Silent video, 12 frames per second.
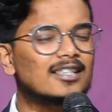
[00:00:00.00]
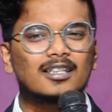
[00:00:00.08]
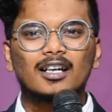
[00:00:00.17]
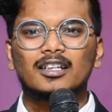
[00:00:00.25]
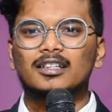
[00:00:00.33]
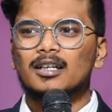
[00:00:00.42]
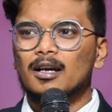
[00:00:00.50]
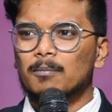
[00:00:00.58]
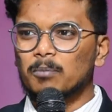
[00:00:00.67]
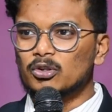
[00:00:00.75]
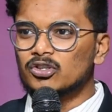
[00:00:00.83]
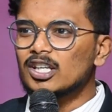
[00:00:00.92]
I started
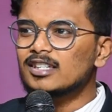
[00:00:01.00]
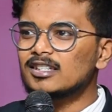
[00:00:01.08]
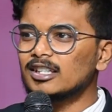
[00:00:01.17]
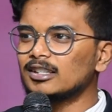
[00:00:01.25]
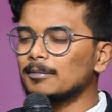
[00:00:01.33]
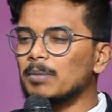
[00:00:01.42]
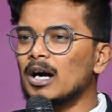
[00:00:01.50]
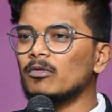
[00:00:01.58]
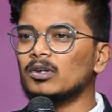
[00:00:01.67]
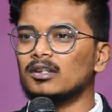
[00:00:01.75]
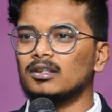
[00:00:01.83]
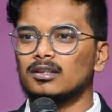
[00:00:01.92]
possessing the
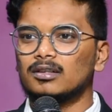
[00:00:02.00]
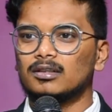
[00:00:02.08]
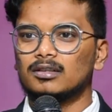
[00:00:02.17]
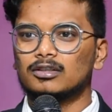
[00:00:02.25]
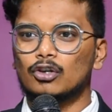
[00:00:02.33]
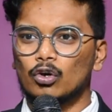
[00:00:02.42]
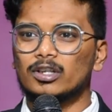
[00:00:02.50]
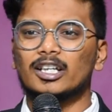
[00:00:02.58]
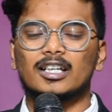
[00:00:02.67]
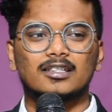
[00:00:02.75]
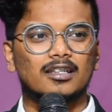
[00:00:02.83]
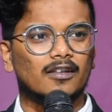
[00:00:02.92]
power
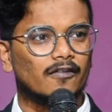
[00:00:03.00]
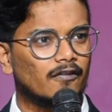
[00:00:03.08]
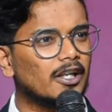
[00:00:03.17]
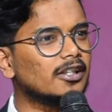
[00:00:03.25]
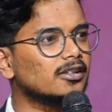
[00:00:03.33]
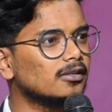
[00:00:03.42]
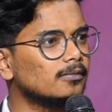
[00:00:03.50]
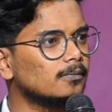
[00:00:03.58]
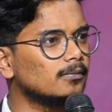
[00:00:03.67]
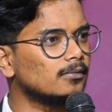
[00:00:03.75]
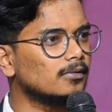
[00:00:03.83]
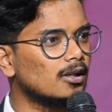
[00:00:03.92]
called as
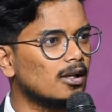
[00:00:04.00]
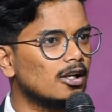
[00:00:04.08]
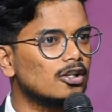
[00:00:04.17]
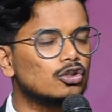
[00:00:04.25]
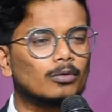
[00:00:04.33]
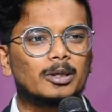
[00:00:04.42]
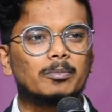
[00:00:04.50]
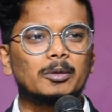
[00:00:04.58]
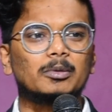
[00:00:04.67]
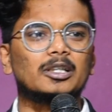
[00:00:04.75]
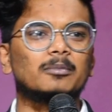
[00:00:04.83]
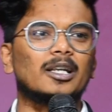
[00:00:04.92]
faith. So
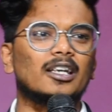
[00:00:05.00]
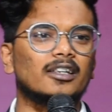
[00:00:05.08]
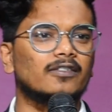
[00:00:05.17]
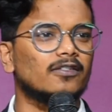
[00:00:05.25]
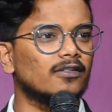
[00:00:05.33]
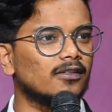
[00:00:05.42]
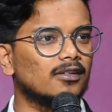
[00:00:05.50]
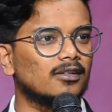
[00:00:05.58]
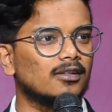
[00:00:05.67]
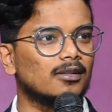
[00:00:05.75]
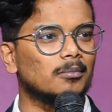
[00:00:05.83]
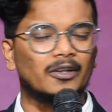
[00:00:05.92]
many people in my life,
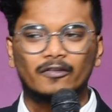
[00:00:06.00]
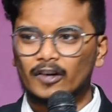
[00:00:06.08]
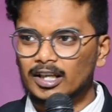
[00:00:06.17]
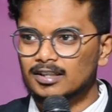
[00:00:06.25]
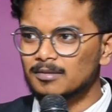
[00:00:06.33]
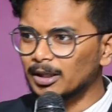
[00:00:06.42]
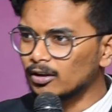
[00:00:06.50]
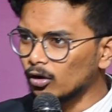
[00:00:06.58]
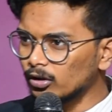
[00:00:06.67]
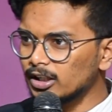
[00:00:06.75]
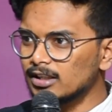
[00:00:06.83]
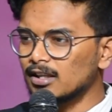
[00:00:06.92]
my friends,
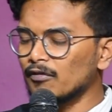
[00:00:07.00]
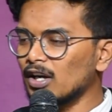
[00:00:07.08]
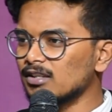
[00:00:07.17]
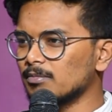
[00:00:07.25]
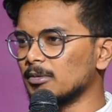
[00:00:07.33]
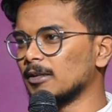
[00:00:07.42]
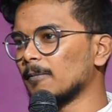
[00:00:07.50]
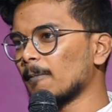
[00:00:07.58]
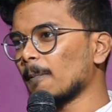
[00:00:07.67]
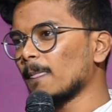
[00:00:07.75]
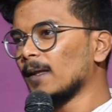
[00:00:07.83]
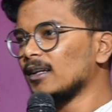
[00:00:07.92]
my colleagues have asked
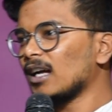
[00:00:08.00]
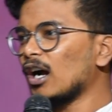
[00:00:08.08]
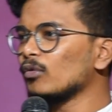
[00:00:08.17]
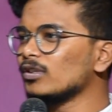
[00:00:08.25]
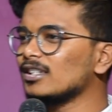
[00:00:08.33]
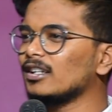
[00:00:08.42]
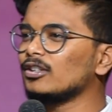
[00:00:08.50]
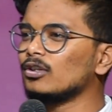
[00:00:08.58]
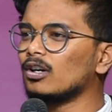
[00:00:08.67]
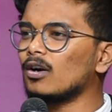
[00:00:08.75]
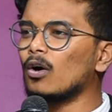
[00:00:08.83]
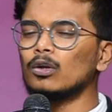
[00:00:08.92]
me, how is
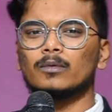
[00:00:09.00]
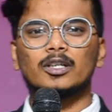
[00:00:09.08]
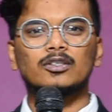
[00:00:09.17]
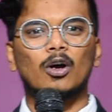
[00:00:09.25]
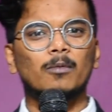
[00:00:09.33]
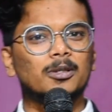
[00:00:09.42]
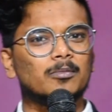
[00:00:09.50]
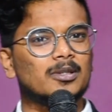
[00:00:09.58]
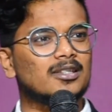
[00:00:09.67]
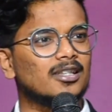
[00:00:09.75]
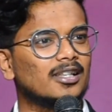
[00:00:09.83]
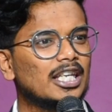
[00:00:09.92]
that you are always
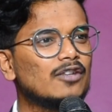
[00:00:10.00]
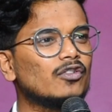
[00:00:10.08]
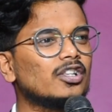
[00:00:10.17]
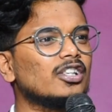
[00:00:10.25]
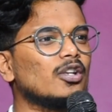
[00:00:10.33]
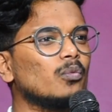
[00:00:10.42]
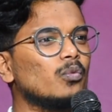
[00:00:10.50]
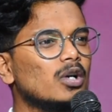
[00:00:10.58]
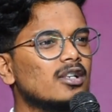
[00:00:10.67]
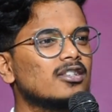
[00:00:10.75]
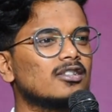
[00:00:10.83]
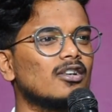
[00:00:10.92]
optimistic, even in the
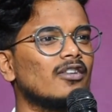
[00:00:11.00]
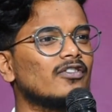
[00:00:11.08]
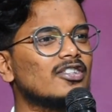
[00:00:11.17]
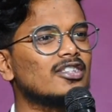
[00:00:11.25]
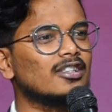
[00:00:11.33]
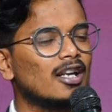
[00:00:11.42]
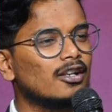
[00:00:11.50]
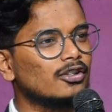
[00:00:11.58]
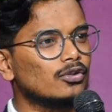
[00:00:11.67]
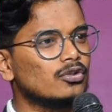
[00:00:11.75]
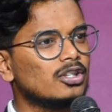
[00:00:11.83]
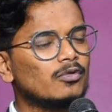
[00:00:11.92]
worst of the
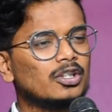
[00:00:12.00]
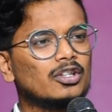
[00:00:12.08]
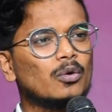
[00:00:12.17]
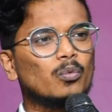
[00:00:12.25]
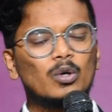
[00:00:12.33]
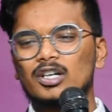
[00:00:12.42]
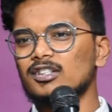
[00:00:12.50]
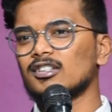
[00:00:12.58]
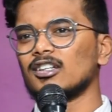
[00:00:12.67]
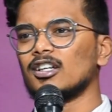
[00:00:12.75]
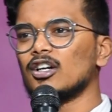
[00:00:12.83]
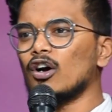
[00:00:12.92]
scenarios, even in the
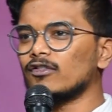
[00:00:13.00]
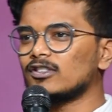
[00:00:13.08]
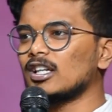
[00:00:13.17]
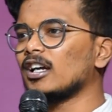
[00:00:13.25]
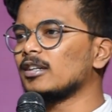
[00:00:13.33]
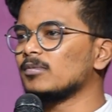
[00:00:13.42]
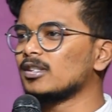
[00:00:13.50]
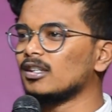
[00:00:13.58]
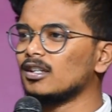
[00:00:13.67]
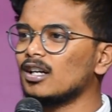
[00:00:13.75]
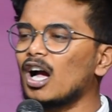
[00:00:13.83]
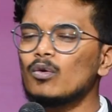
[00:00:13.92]
worst of
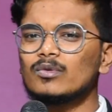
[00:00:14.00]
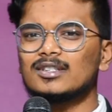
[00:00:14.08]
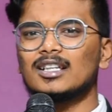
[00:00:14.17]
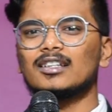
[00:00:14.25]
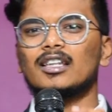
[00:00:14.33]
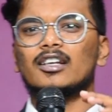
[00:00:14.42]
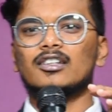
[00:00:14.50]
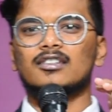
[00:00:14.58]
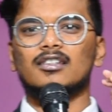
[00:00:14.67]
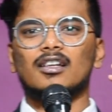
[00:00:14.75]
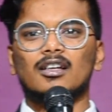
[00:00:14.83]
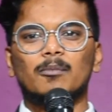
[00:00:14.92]
times? How is that
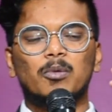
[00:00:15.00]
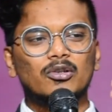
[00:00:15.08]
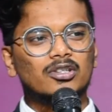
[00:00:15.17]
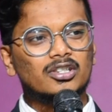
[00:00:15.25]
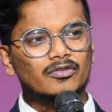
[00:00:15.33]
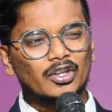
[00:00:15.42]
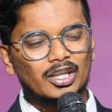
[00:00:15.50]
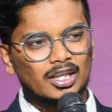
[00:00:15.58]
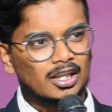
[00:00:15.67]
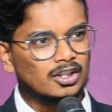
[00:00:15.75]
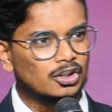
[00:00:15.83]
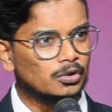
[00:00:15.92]
there is
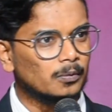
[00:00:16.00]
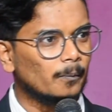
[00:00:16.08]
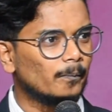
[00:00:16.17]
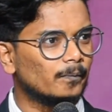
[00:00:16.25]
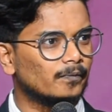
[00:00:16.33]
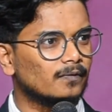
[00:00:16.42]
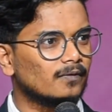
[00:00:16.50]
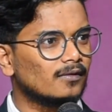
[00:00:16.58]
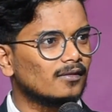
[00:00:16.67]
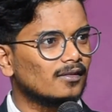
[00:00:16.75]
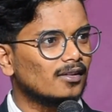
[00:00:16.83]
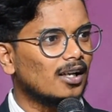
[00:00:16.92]
positivity in you?
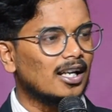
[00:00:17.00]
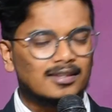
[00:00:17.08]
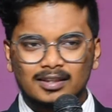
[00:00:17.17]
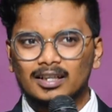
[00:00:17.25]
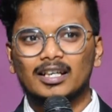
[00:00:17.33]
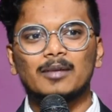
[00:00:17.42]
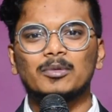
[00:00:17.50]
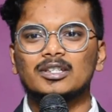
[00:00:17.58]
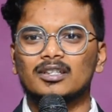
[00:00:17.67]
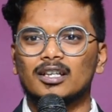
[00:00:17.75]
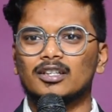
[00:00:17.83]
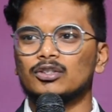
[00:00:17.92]
I say,
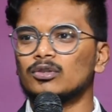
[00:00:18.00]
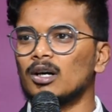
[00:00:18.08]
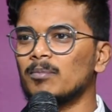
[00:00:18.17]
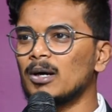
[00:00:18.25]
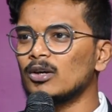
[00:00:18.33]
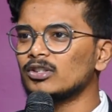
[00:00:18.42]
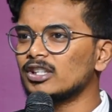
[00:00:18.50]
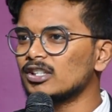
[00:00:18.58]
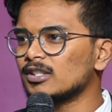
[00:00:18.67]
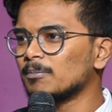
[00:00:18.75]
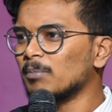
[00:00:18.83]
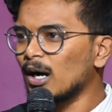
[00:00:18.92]
let me tell you
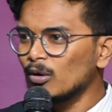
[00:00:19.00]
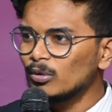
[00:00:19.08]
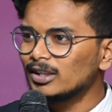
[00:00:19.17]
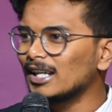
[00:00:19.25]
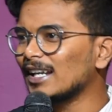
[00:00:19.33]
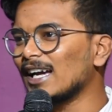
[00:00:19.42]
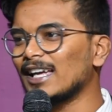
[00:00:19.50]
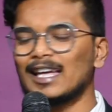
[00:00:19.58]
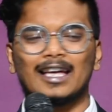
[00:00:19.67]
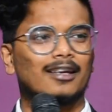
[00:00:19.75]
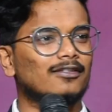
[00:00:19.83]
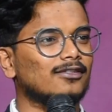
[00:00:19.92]
about this power that
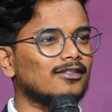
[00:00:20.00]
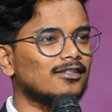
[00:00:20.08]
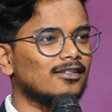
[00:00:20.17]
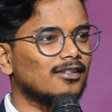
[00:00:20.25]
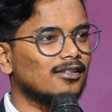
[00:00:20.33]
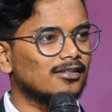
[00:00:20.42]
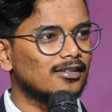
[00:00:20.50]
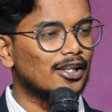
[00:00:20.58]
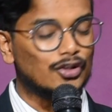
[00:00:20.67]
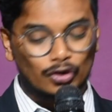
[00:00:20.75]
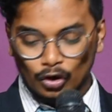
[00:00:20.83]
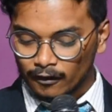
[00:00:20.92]
I have.
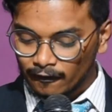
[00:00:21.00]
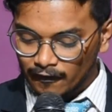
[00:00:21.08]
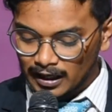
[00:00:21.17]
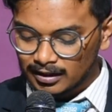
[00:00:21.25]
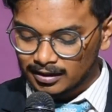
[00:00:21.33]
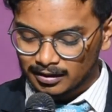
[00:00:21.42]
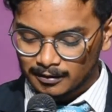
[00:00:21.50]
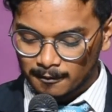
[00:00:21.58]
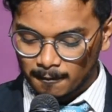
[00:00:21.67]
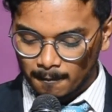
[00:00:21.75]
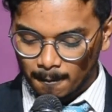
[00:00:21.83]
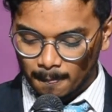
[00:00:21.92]
It's called faith.